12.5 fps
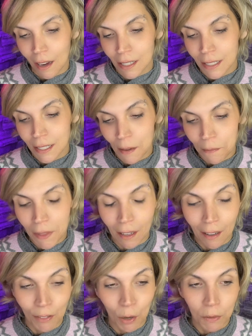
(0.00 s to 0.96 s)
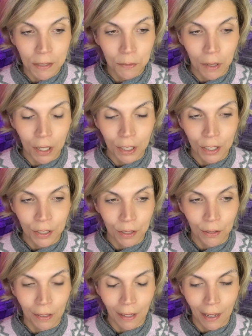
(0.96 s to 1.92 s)
Something I've always wanted to
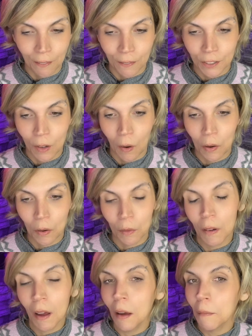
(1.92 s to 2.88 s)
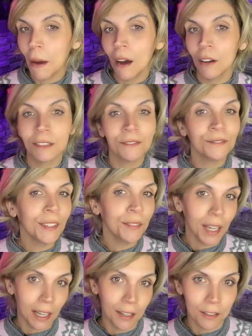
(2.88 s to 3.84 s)
do in life. So, about
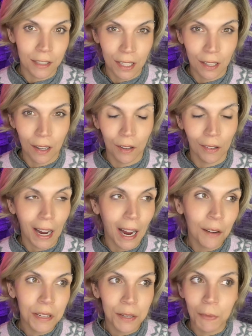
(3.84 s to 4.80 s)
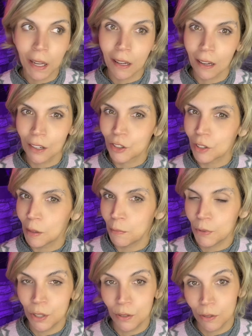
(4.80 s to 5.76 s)
15 years ago, I was making a trip
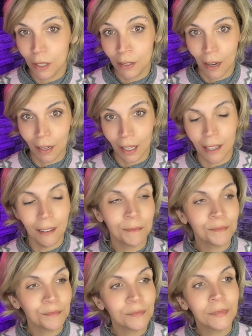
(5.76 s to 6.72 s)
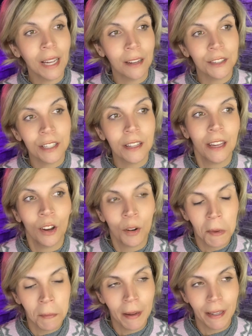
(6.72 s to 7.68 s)
to Kentucky down to the
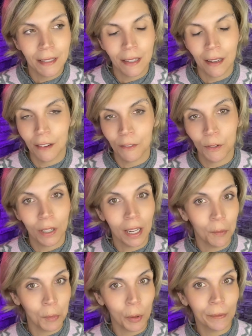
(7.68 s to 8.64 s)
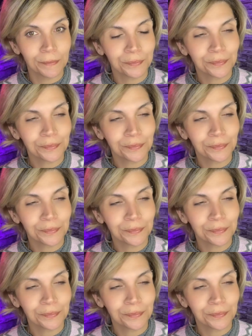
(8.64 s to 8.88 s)
Army base, uh, Fort Campbell.